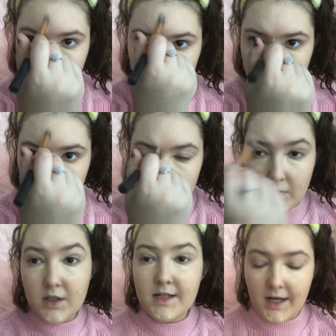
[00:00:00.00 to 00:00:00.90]
so I'm just going to
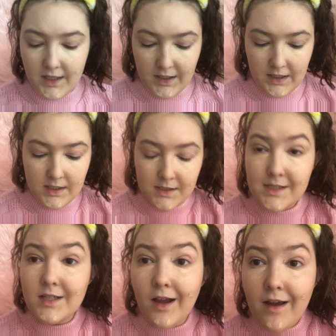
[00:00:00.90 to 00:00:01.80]
put a tiny
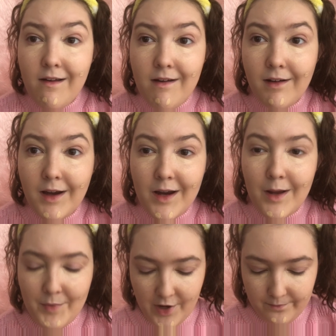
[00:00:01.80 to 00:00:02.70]

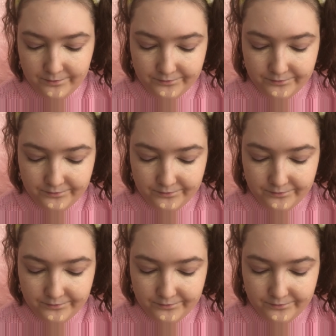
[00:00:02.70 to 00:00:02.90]
amount.